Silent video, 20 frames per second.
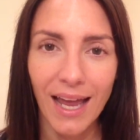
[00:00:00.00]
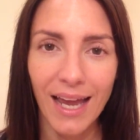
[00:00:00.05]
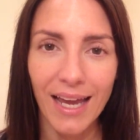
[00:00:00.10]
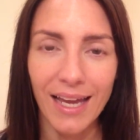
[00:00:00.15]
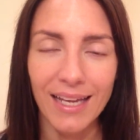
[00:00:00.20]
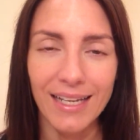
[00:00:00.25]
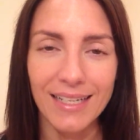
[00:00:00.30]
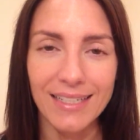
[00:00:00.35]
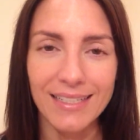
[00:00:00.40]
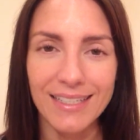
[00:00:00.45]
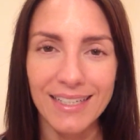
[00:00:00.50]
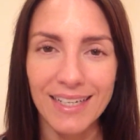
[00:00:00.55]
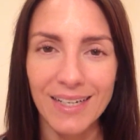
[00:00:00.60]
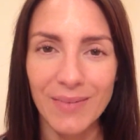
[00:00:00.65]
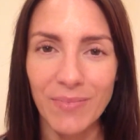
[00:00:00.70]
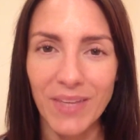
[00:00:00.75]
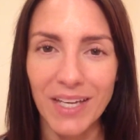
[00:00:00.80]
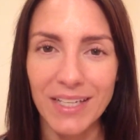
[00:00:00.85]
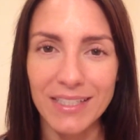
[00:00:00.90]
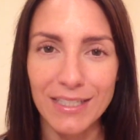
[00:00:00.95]
And
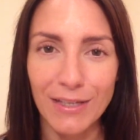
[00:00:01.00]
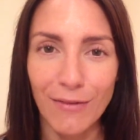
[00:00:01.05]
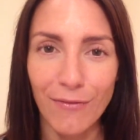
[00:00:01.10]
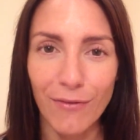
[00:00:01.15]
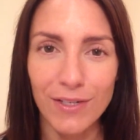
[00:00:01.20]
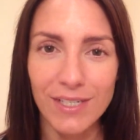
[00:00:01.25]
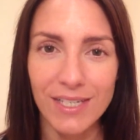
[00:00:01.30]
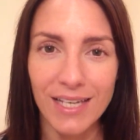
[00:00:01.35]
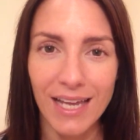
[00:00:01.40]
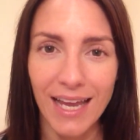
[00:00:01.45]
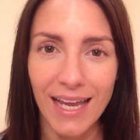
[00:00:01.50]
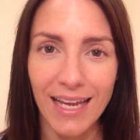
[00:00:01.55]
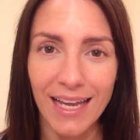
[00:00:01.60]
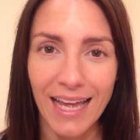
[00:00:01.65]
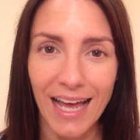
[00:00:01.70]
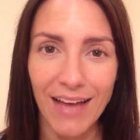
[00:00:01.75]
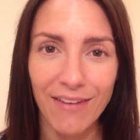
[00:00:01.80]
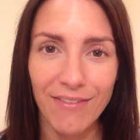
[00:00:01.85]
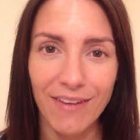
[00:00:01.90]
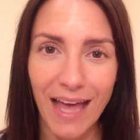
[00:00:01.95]
um, that's it for
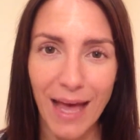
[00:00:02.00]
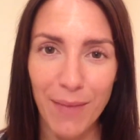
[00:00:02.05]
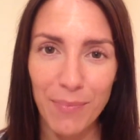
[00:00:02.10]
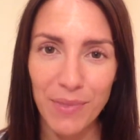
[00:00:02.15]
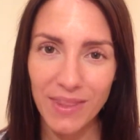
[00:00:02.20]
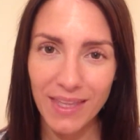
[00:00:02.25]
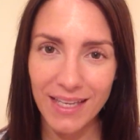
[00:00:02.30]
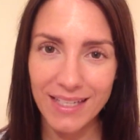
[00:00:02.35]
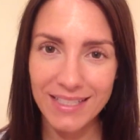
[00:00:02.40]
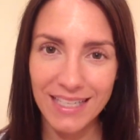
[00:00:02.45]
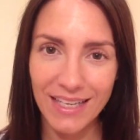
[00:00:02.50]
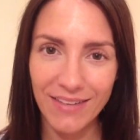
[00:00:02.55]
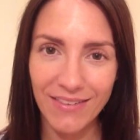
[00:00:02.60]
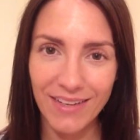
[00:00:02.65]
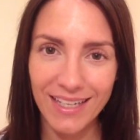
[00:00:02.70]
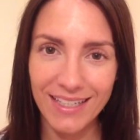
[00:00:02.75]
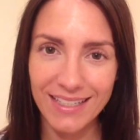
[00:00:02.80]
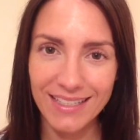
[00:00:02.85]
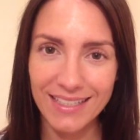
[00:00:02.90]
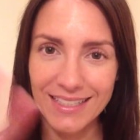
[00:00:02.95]
today. Have a happy
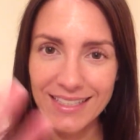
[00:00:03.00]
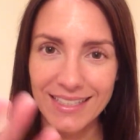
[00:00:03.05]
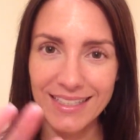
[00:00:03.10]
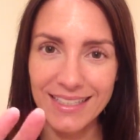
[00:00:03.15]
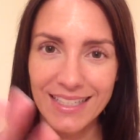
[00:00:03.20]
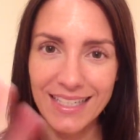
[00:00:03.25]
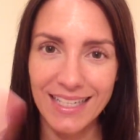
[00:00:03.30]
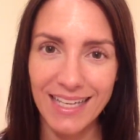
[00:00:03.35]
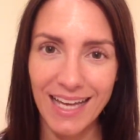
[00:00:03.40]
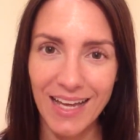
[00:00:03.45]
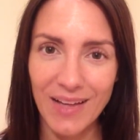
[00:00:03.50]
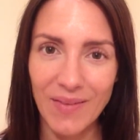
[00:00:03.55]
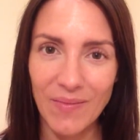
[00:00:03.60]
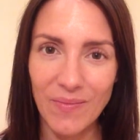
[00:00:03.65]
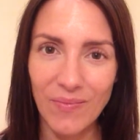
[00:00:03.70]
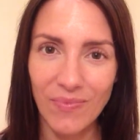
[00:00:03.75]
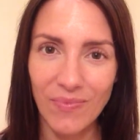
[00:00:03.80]
Thanksgiving. See ya.